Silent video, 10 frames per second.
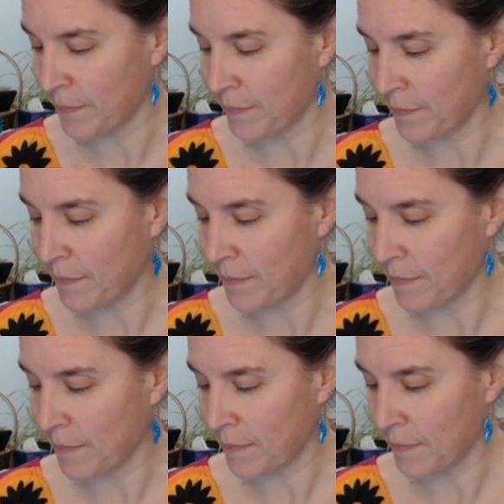
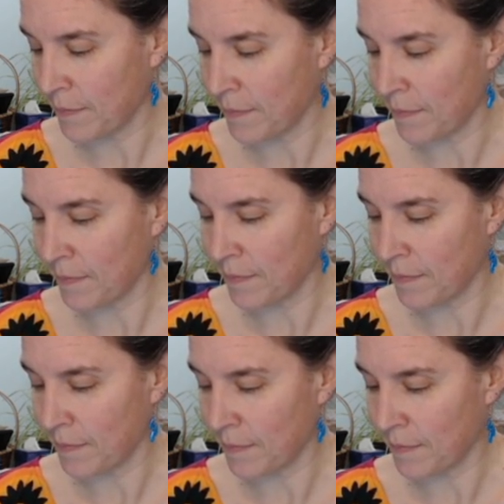
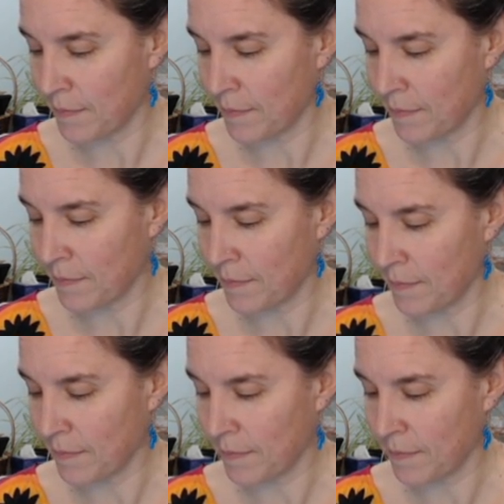
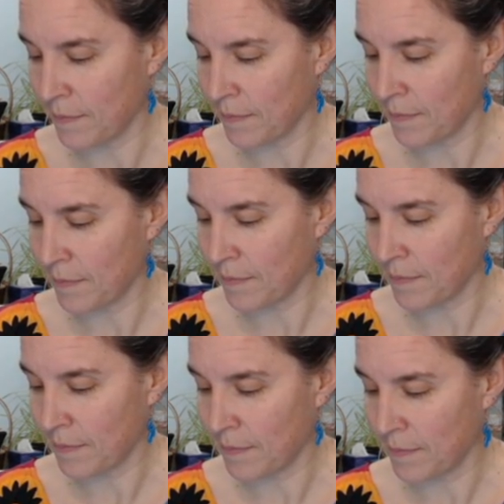
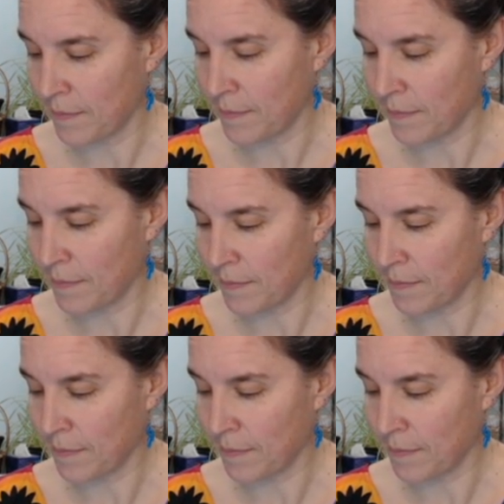(silence)